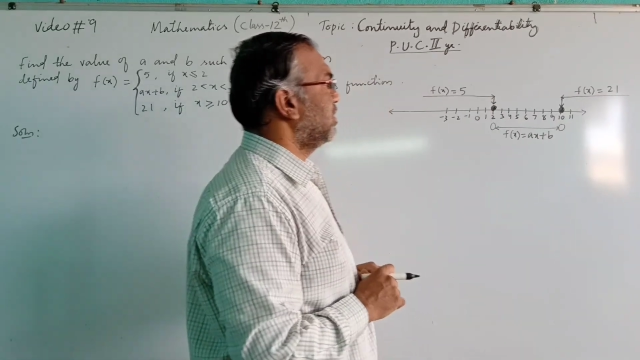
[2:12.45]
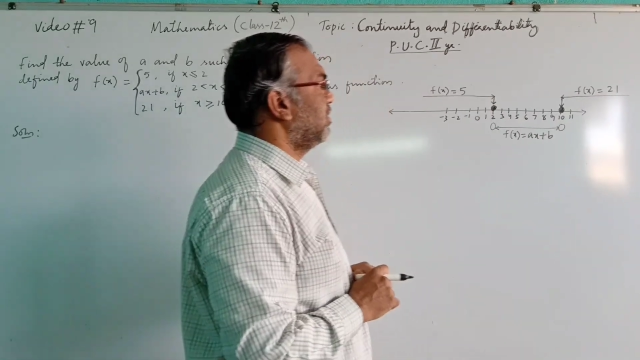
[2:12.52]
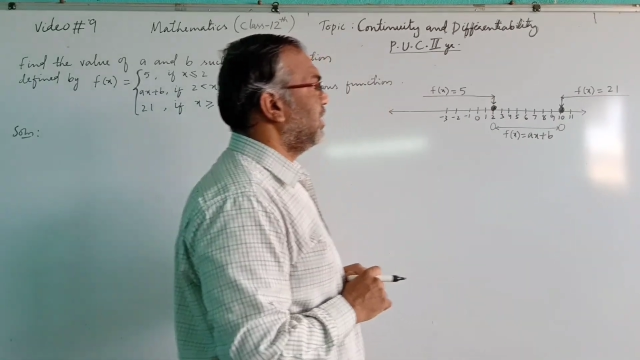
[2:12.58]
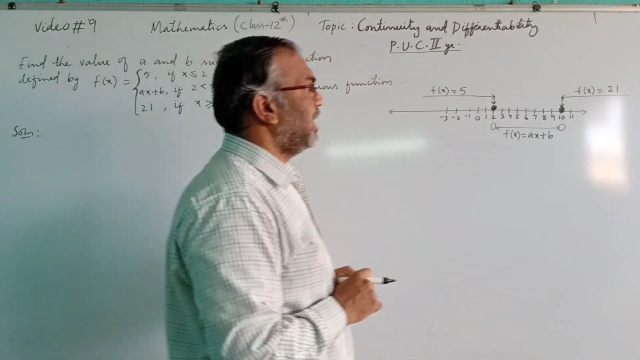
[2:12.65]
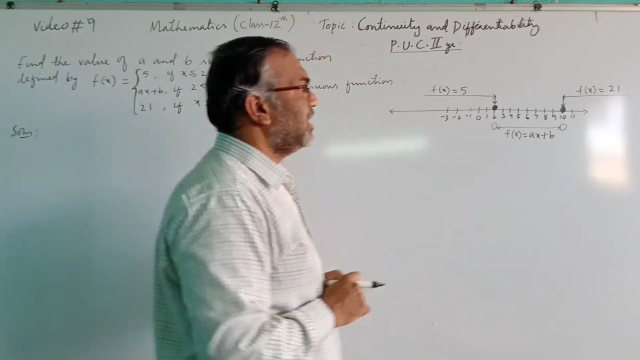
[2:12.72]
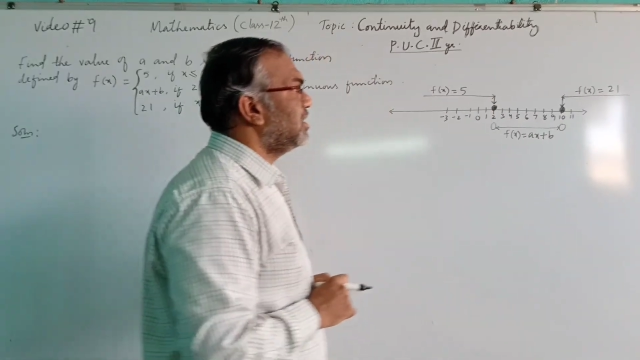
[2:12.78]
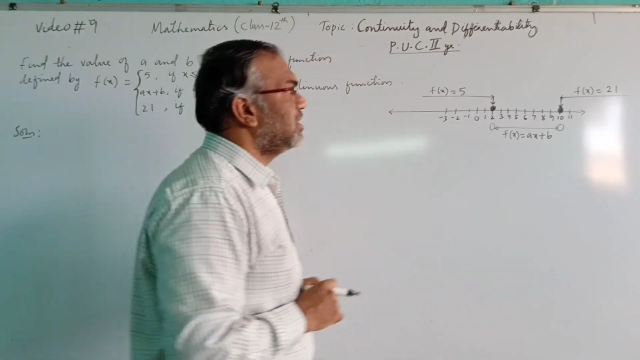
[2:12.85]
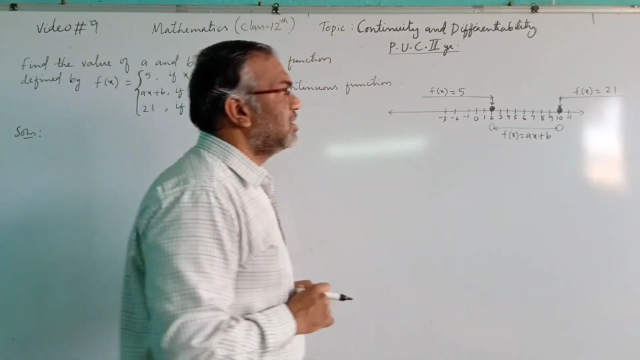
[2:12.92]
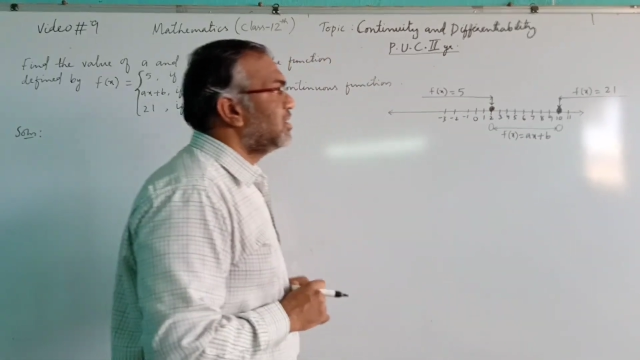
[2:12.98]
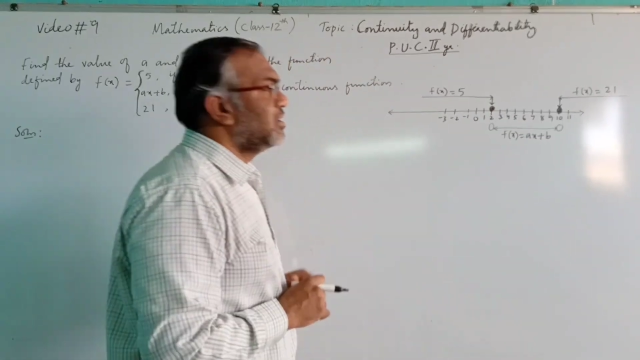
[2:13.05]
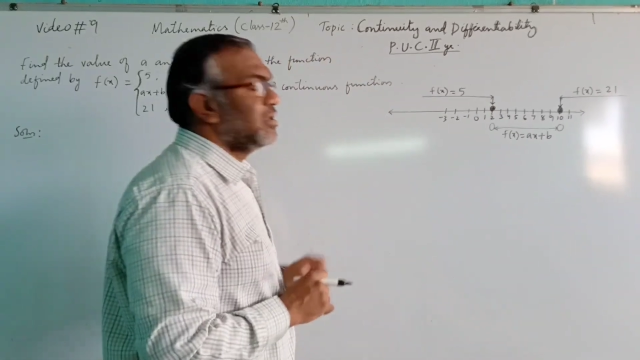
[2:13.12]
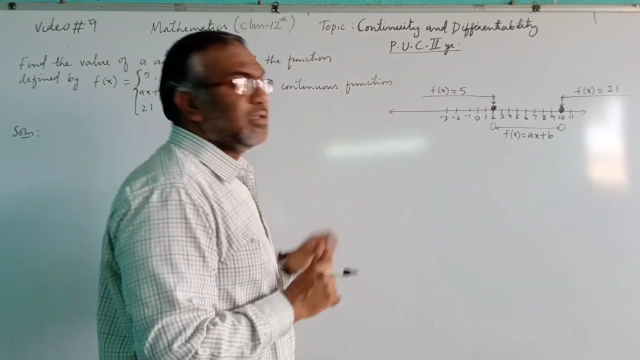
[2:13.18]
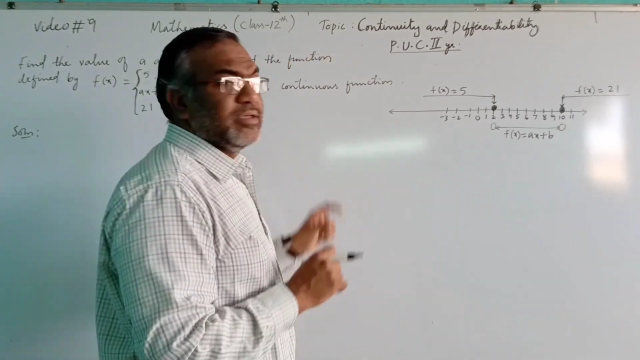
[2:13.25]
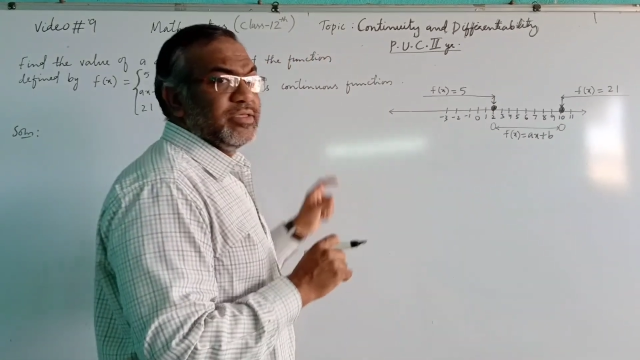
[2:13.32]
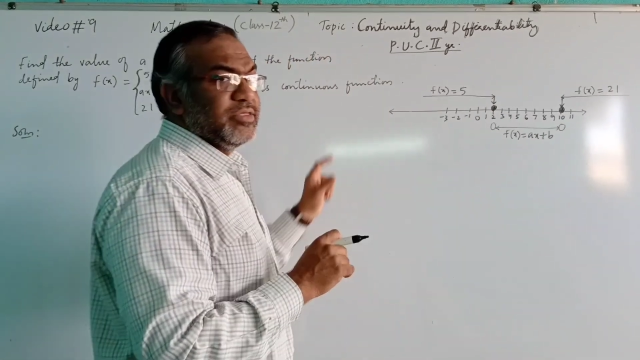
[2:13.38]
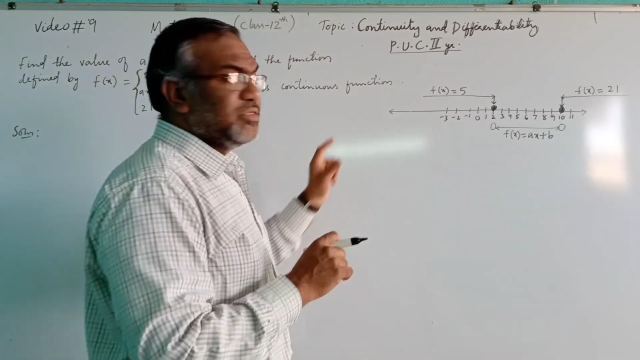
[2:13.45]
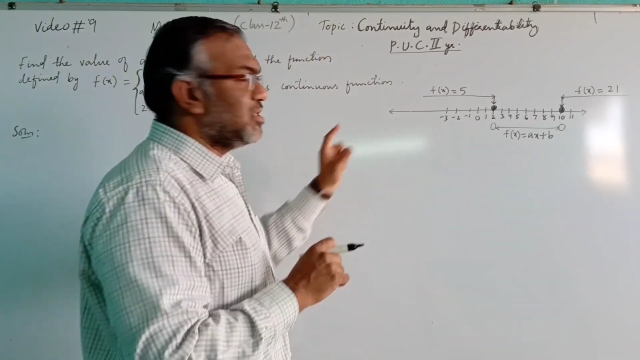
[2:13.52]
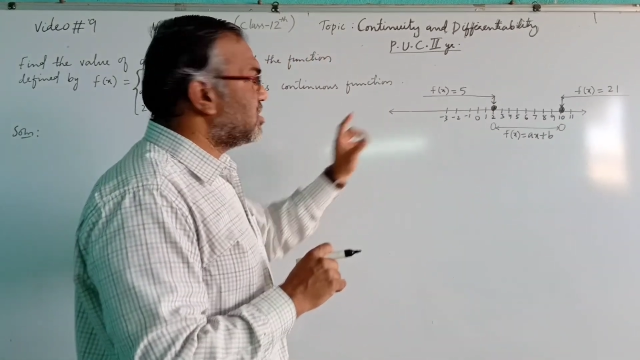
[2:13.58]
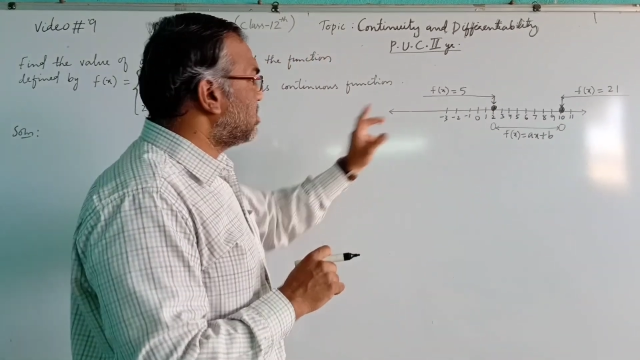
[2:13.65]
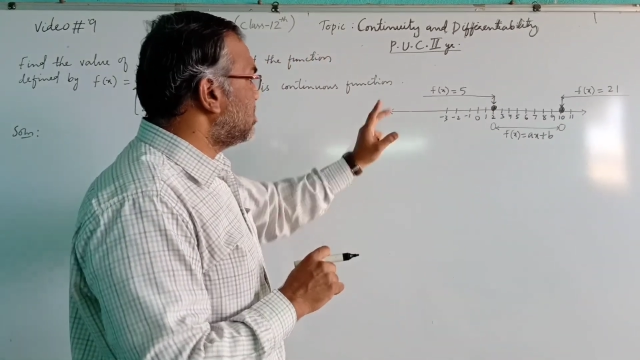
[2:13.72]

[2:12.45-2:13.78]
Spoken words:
Right? This